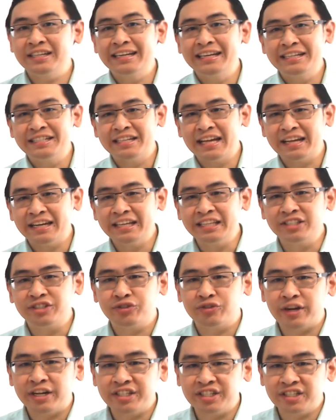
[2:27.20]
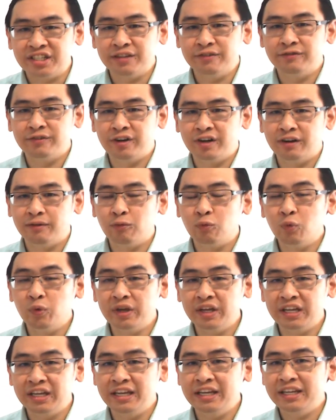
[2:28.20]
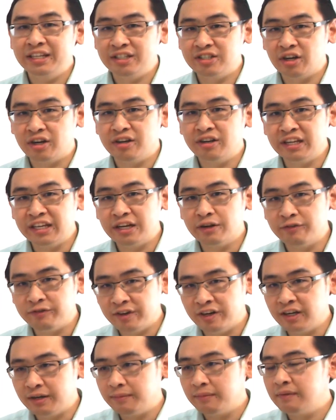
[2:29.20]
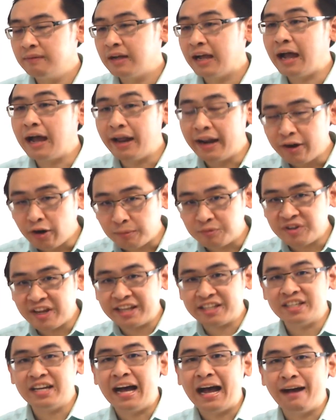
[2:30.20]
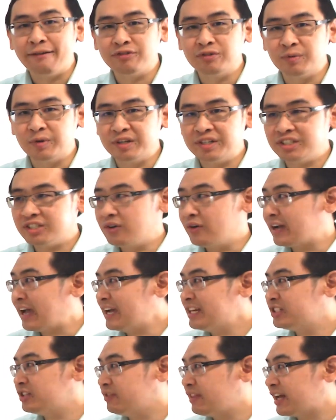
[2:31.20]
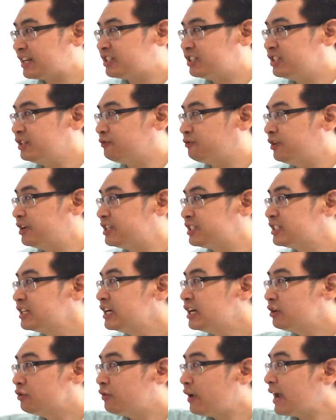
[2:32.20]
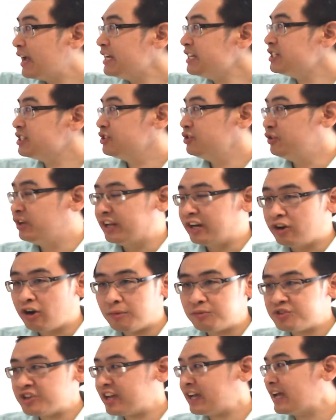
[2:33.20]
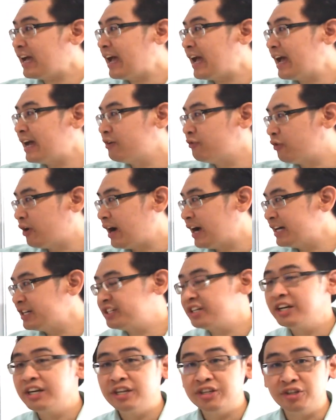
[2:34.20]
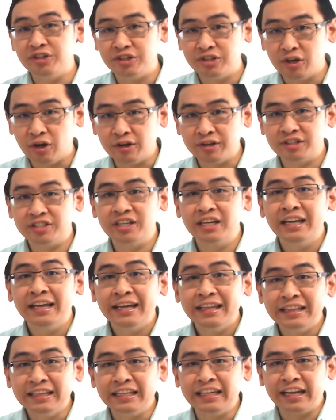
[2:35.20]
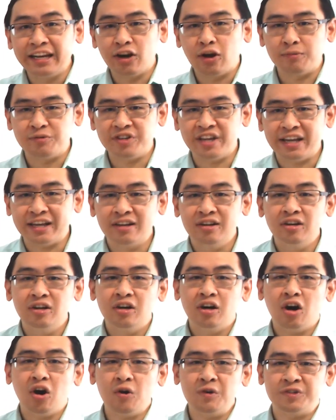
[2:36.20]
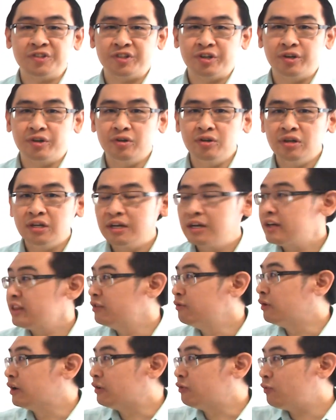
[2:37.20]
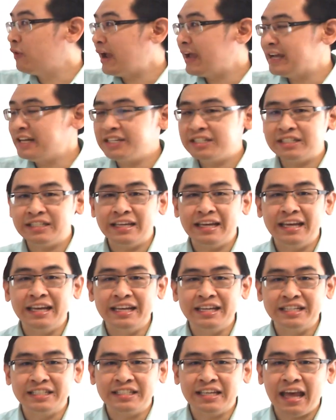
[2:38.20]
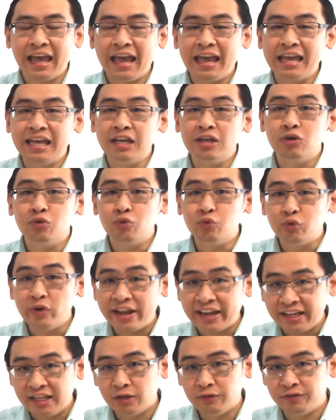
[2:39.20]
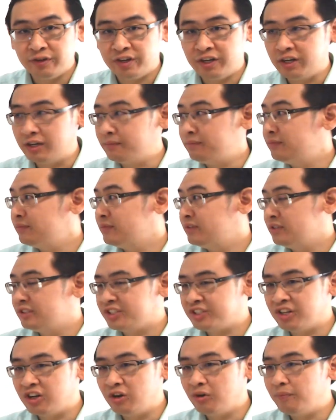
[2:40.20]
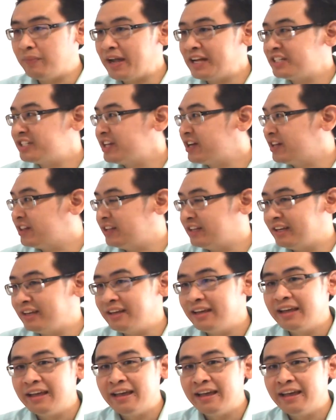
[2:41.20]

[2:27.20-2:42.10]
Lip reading: is an intransitive verb we don't need a verb an object afterwards okay so that's the difference raise you need an object and rise you don't need an object also the word raise is a regular verb so basically